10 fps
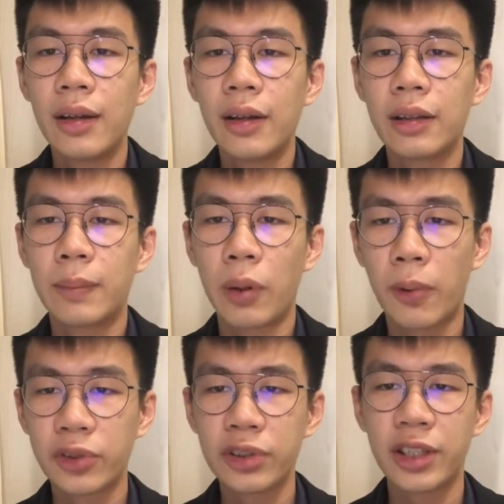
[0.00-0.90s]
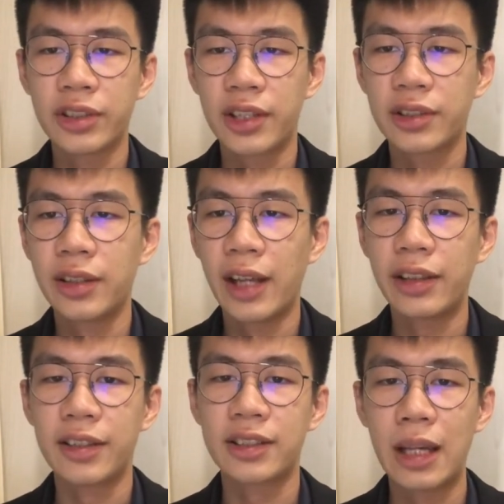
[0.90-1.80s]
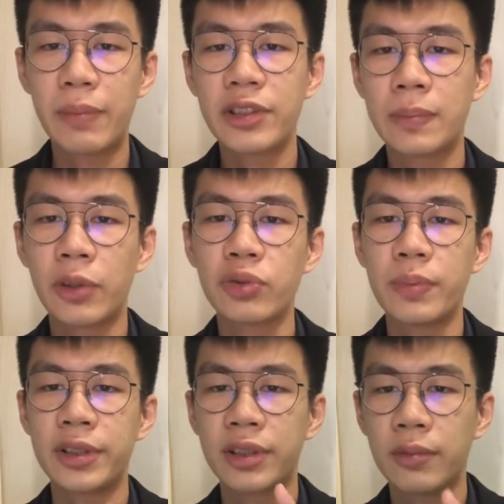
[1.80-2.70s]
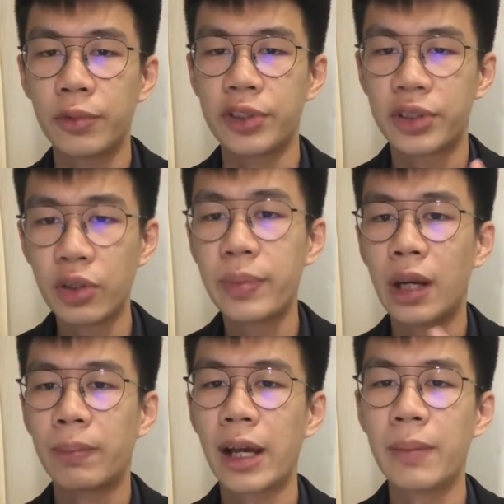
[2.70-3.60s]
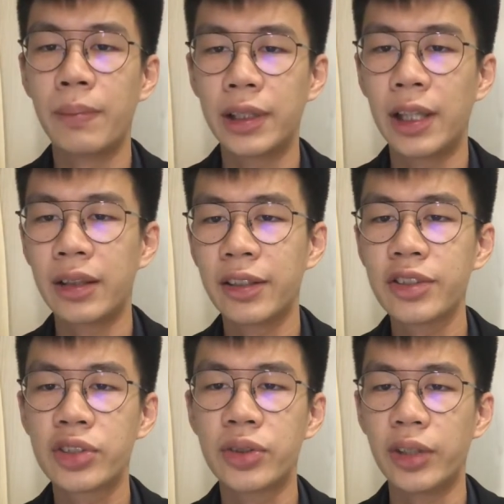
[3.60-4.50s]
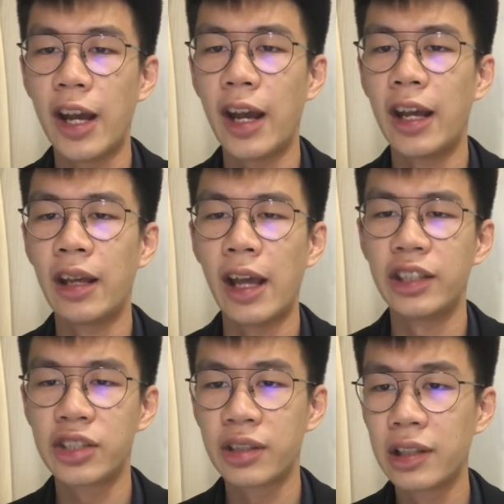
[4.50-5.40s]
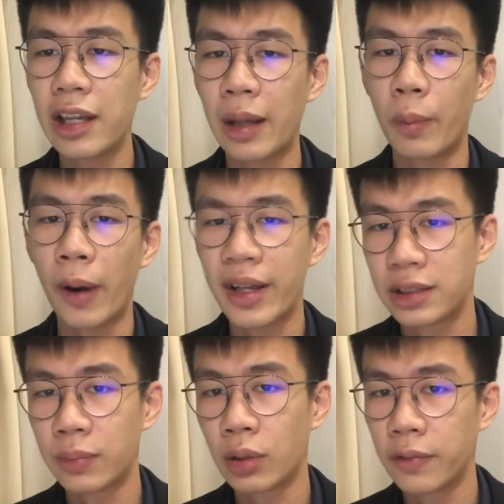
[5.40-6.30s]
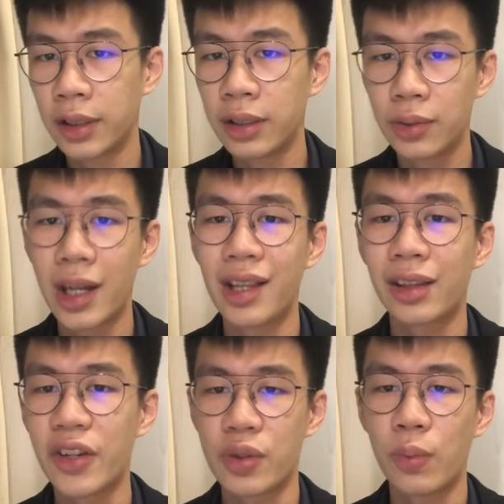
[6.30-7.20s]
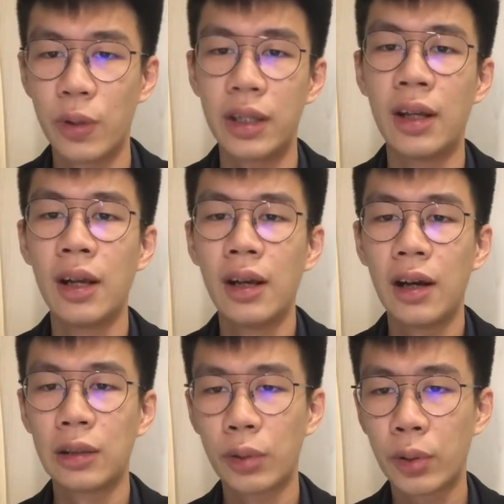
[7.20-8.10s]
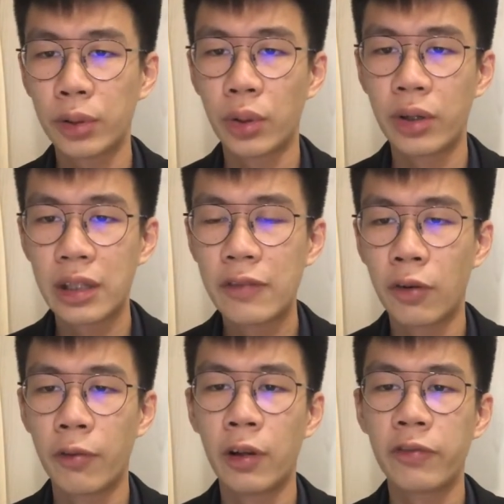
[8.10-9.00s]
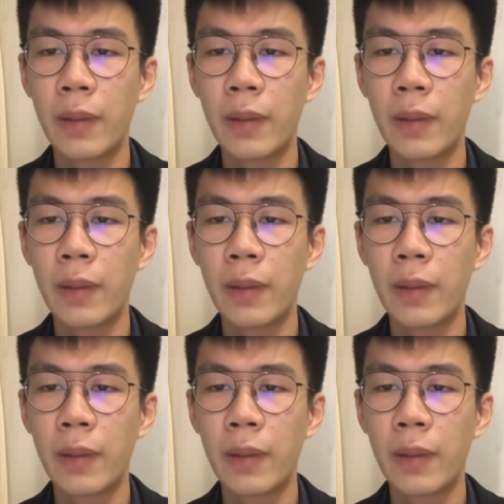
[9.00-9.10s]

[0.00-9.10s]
The proposal suggested that the same principles would still be applied, but lenders should additionally advise the borrower to get in touch with a local authority for welfare